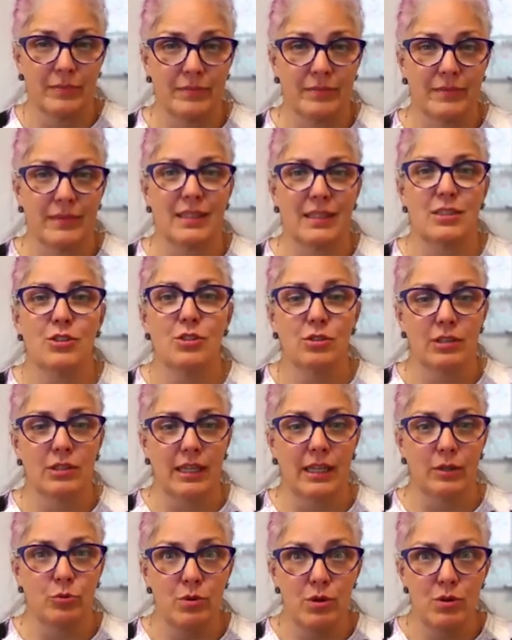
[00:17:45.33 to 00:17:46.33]
And you're
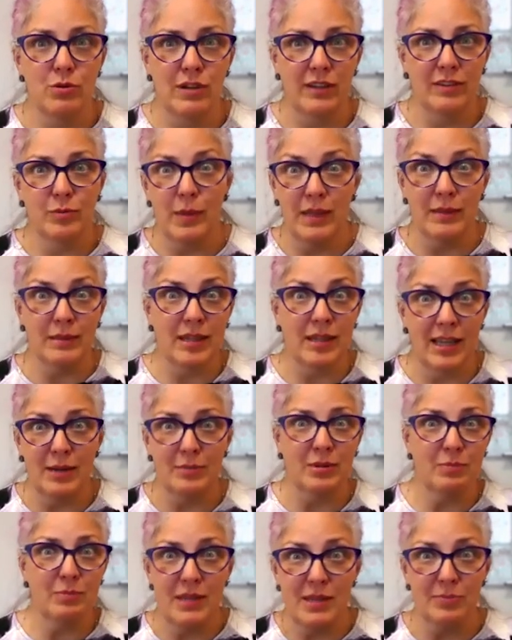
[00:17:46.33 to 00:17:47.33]
like, woo, I spent time
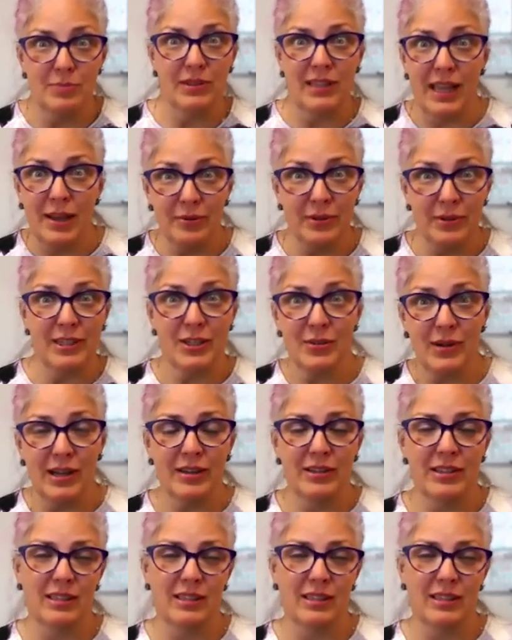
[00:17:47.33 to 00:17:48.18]
with people. I want to go out.